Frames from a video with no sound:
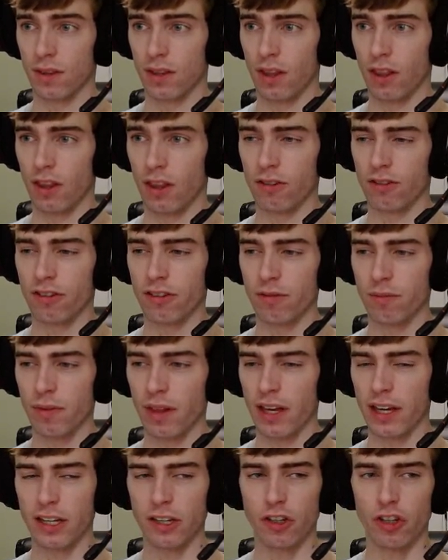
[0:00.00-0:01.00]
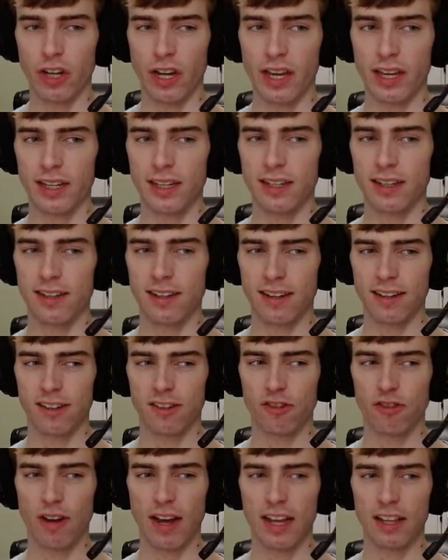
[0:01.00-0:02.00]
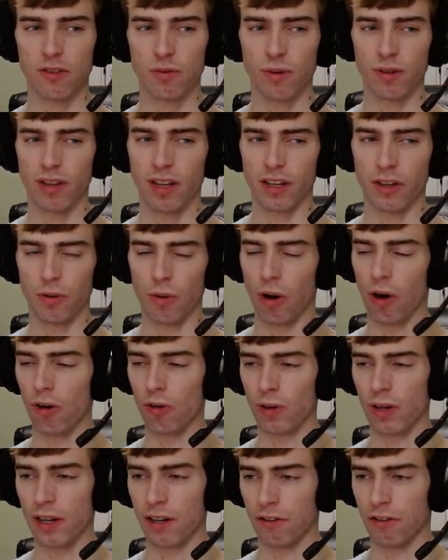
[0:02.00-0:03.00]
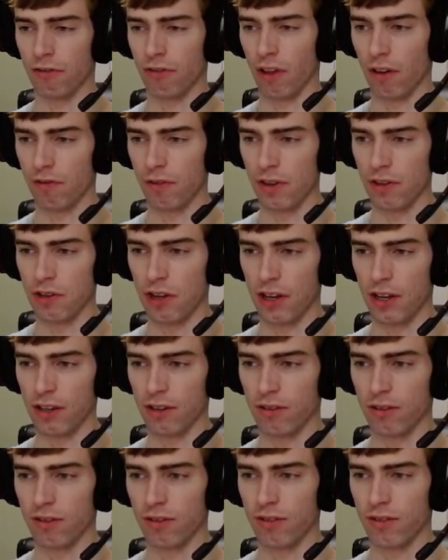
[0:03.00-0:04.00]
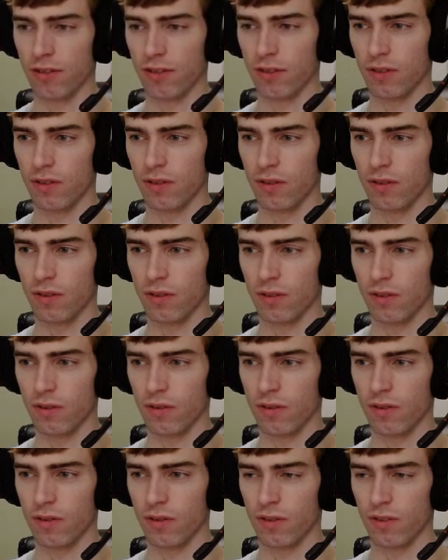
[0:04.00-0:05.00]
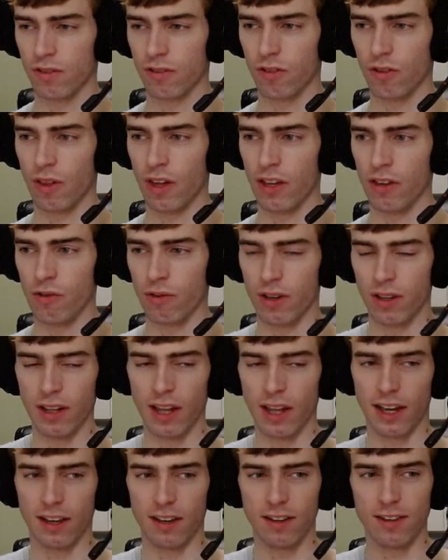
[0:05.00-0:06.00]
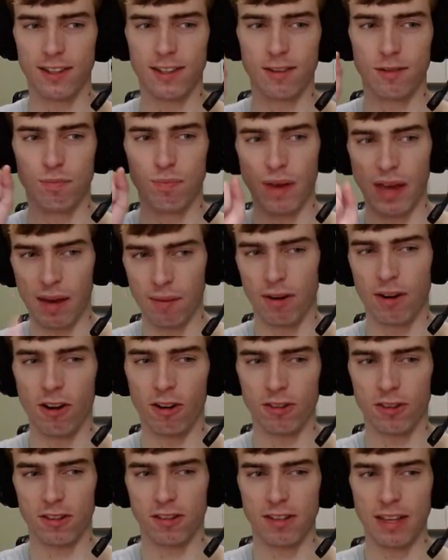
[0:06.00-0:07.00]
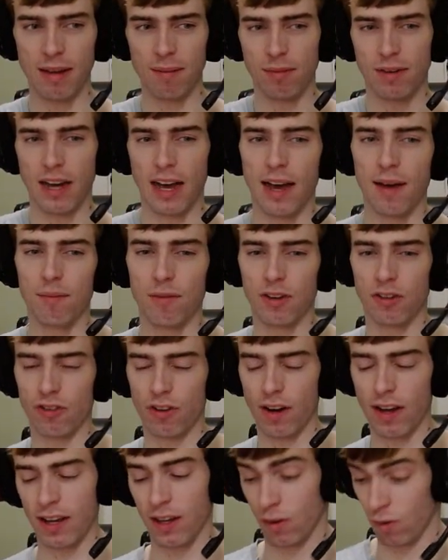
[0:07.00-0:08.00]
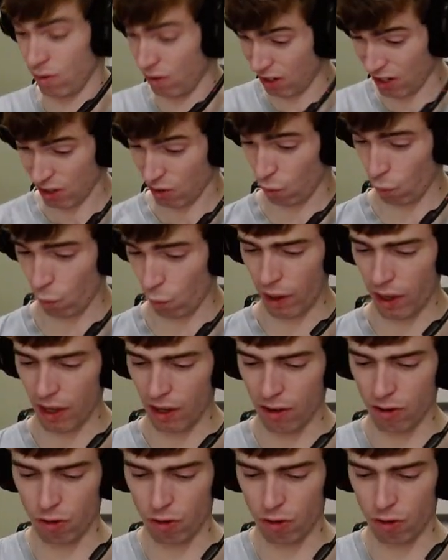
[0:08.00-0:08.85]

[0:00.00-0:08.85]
There's some like jank strats where like you all get a fluffy tail so that you can like spam it all at the same time to try and win